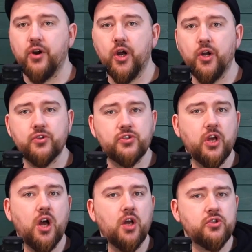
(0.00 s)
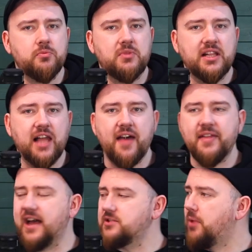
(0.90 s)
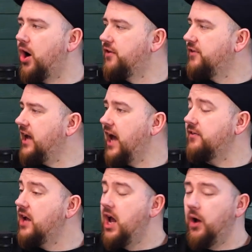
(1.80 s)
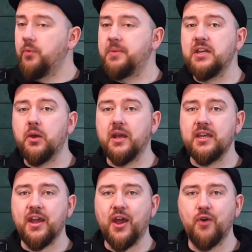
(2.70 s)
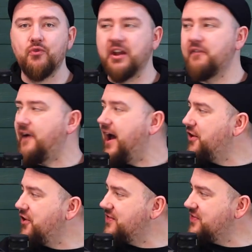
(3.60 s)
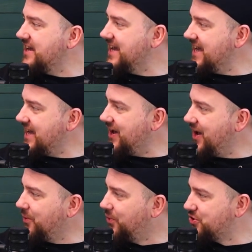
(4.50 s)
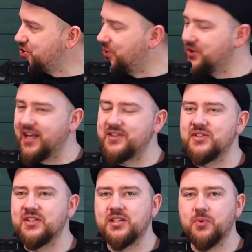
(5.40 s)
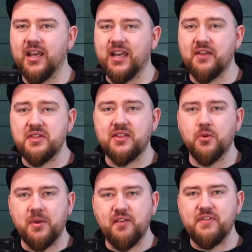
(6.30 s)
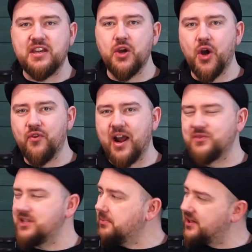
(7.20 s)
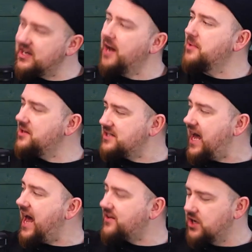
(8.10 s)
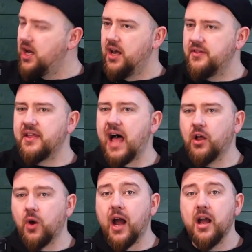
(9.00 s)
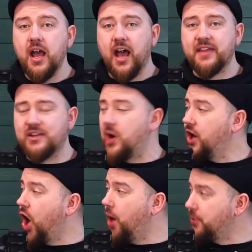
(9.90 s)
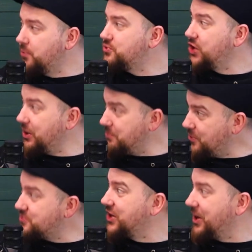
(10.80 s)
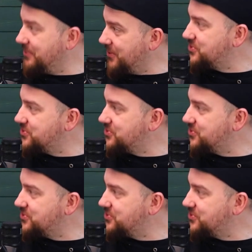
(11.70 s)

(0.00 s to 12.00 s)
Roads or something like that. That's more of a kind of. We've been doing Ring of Fire in the one-to-one lessons this week, and I think there'll be a video around similar time that this airs that'll go out, and that's what I call boom chicka boom chicka boom